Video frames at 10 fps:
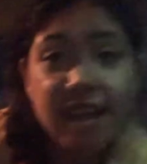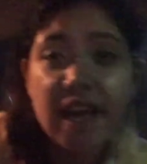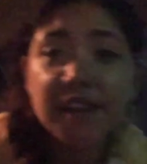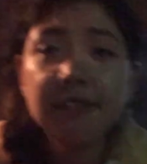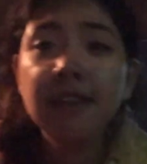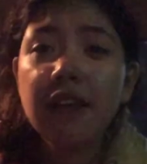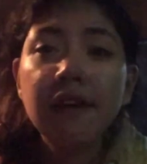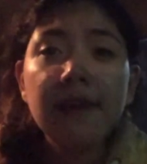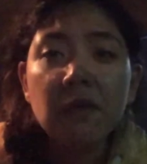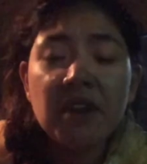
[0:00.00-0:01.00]
I just
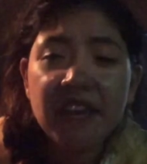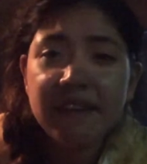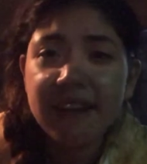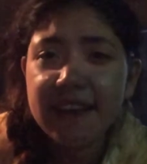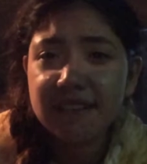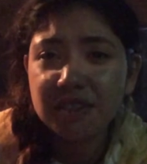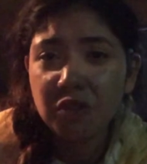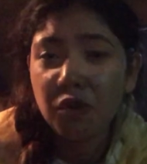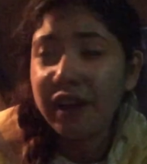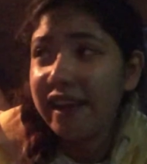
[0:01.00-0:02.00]
want to give you guys a
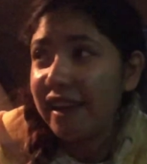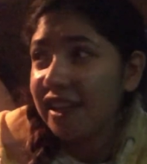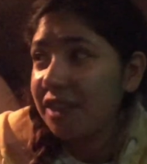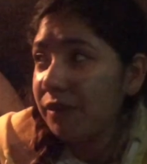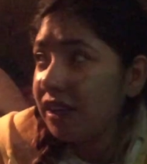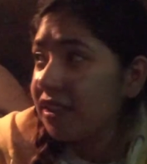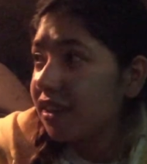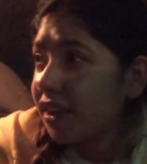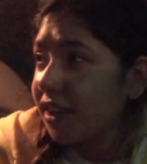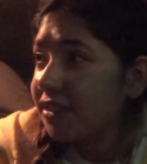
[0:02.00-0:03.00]
tour. It is pretty
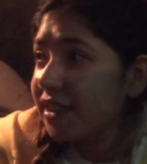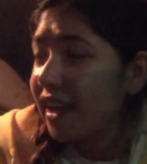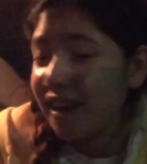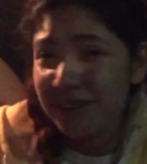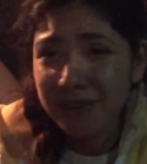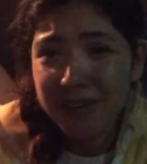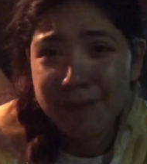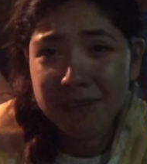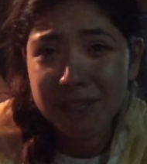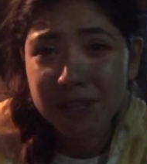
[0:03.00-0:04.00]
dark outside. I don't know how
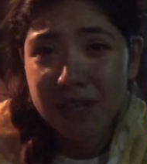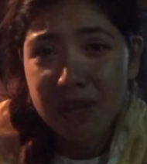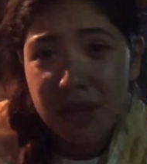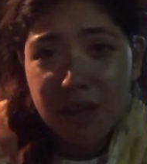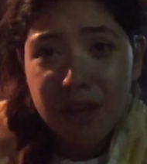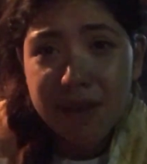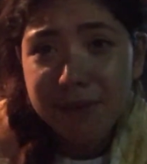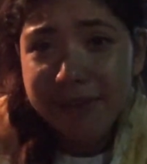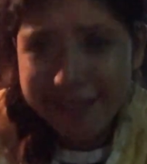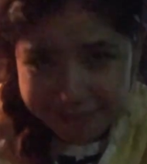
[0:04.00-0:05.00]
much
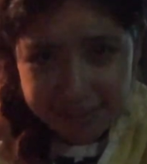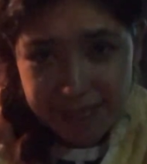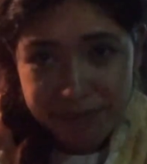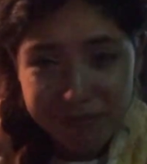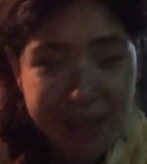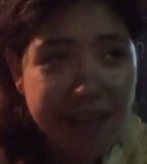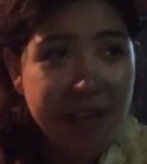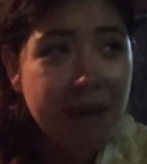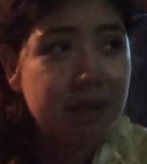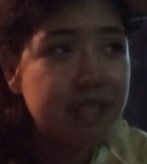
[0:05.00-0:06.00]
we can see, but
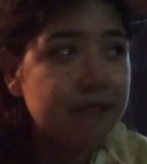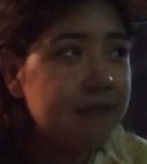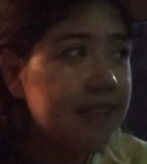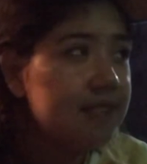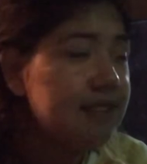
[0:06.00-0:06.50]
I'll definitely